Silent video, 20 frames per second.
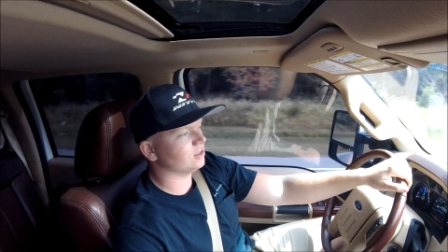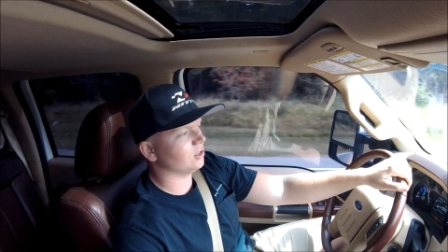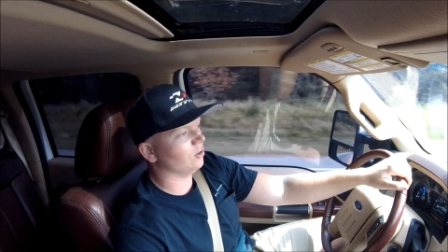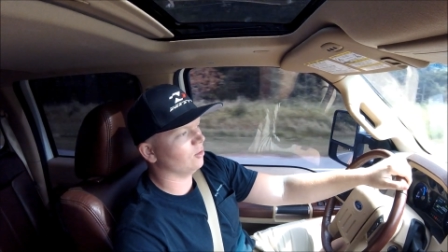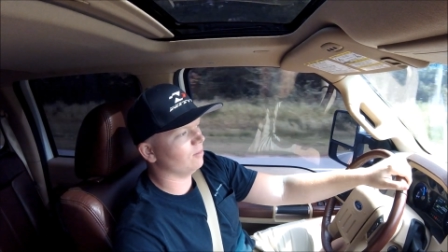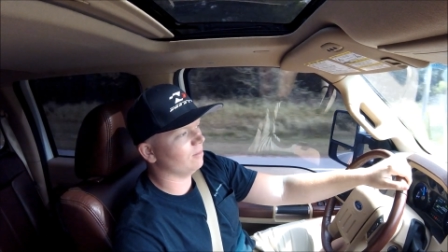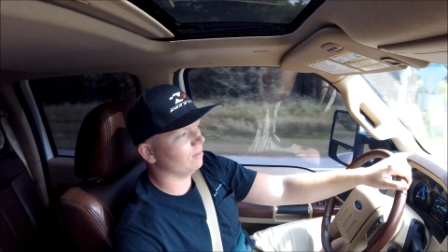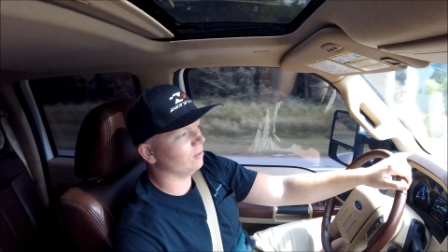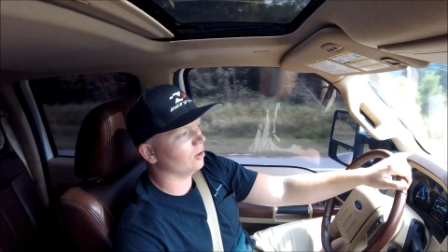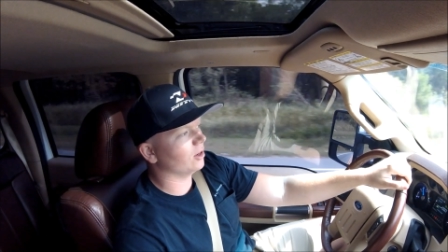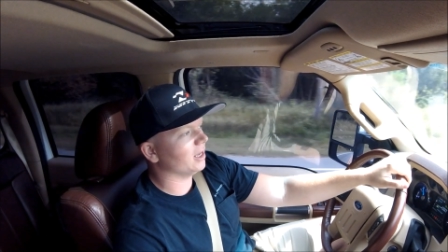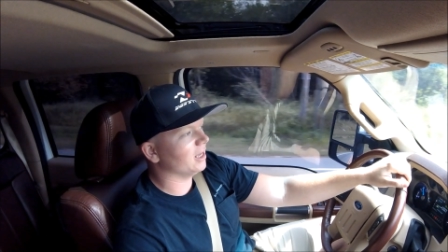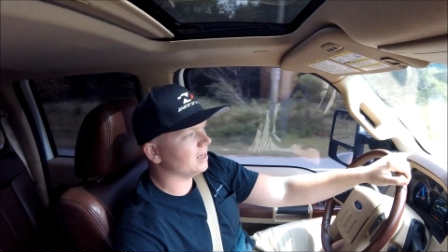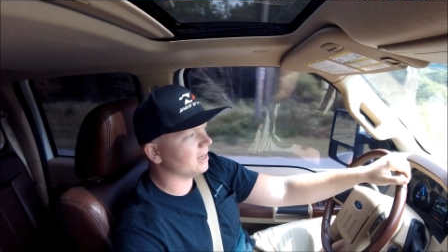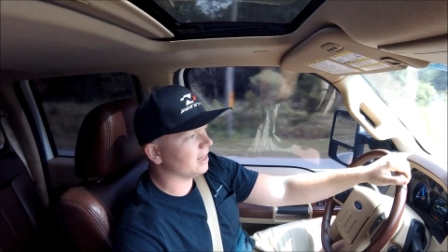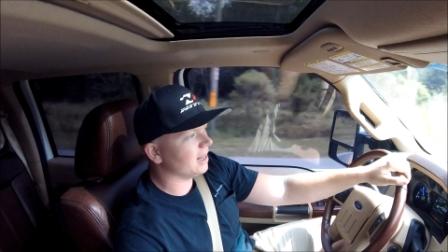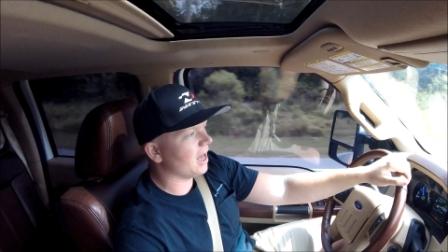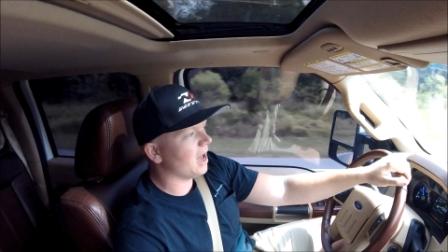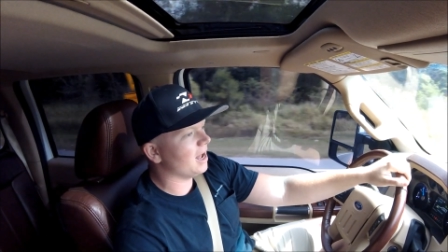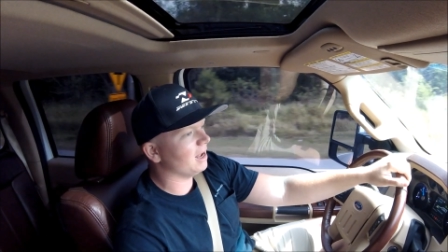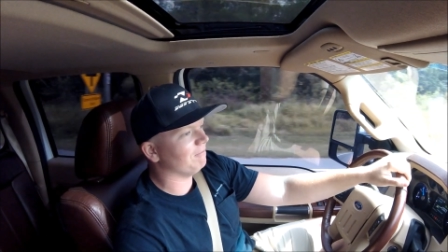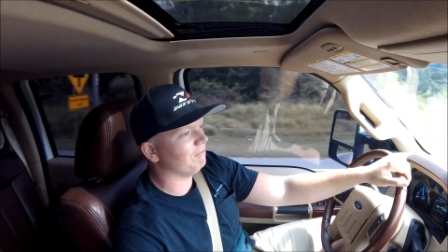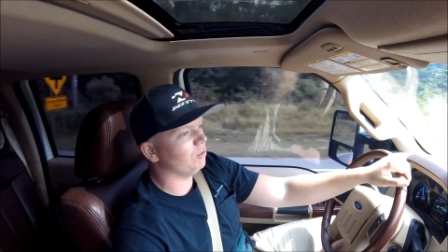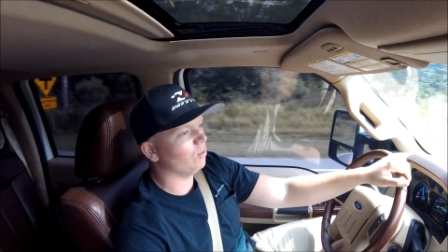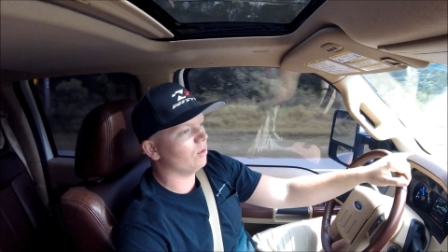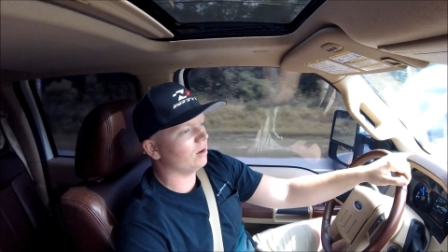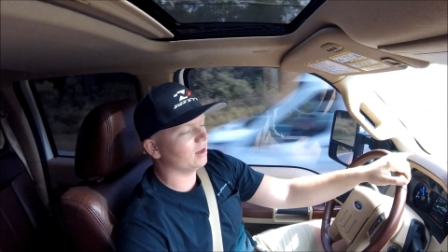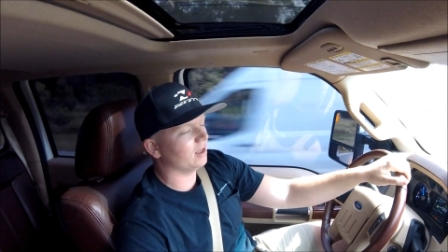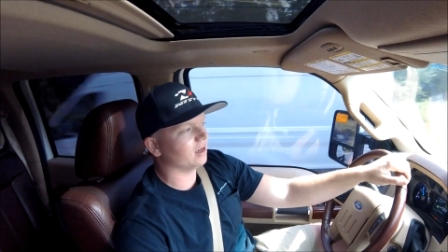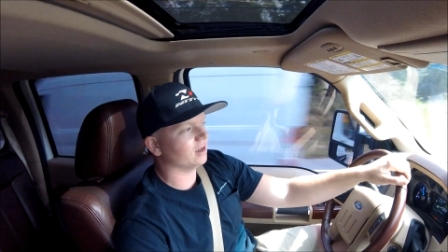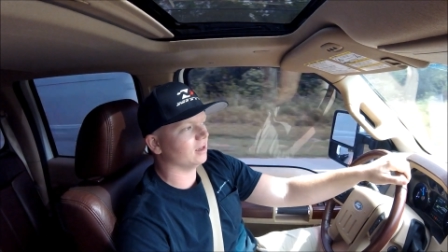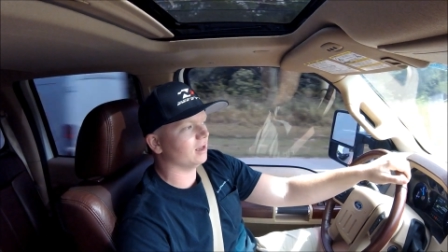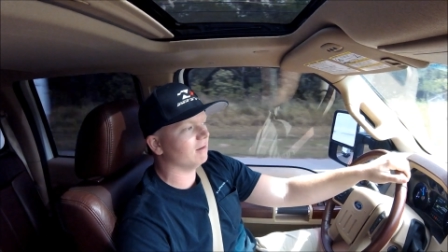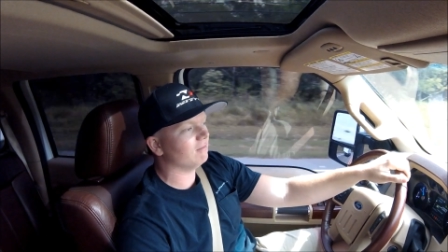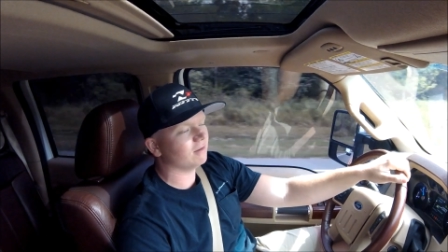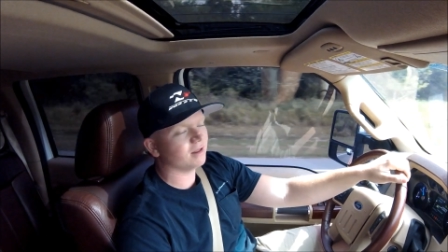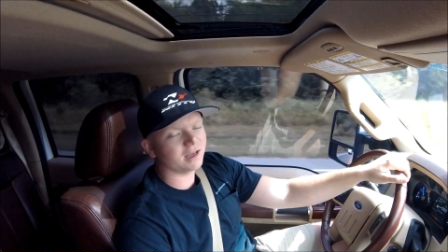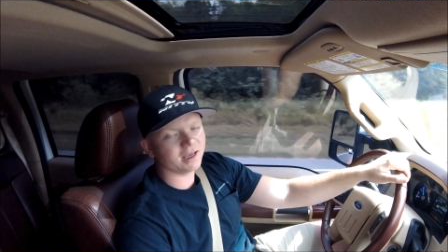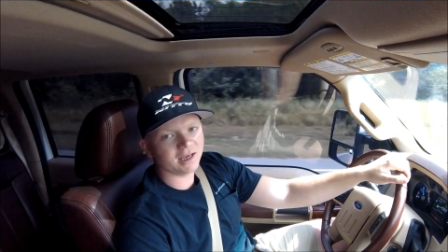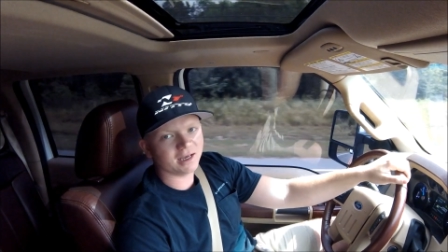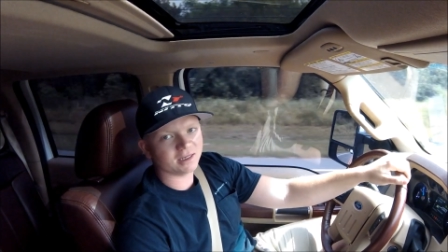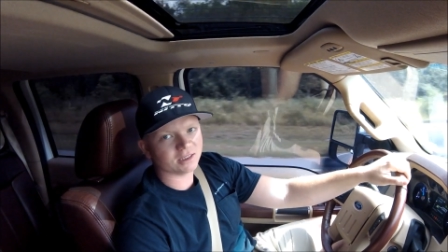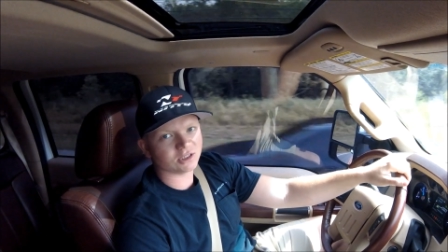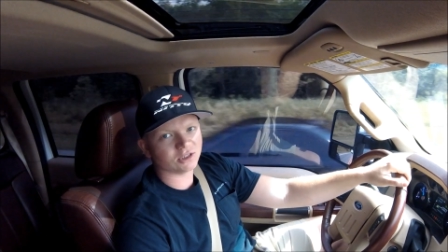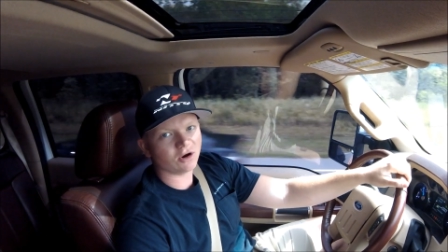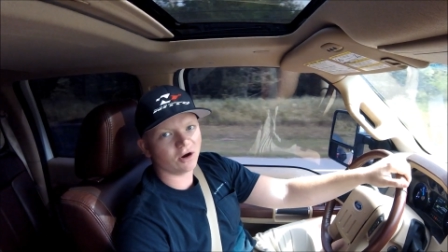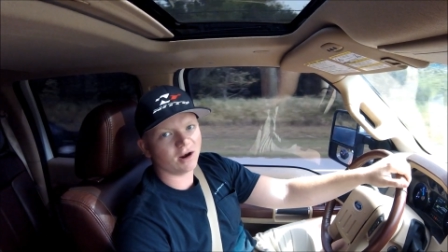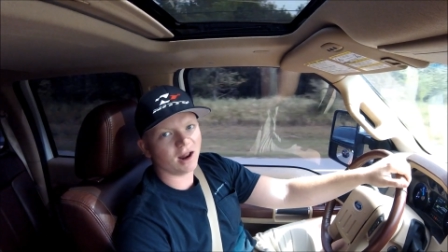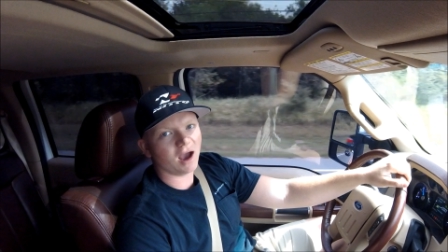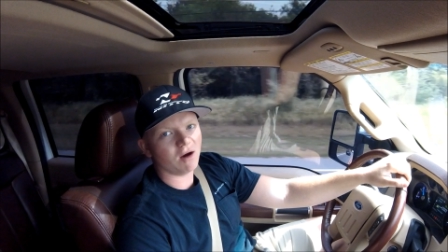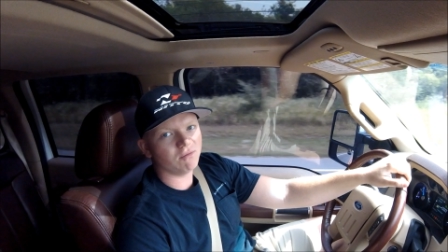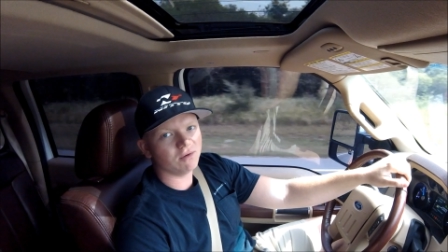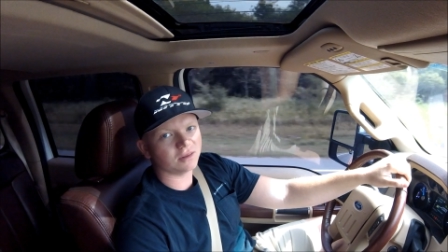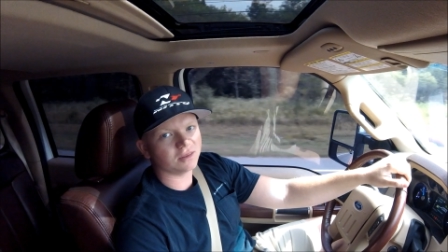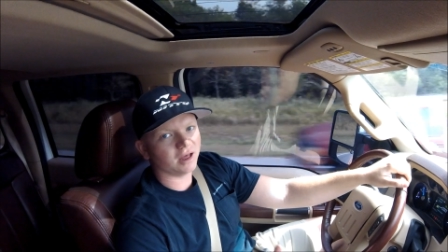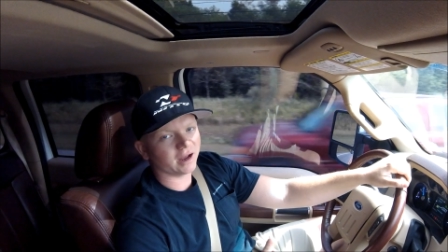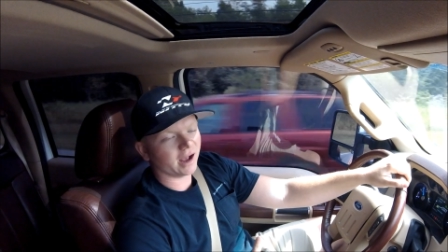So look into that if you want to get a leveling kit to start out with,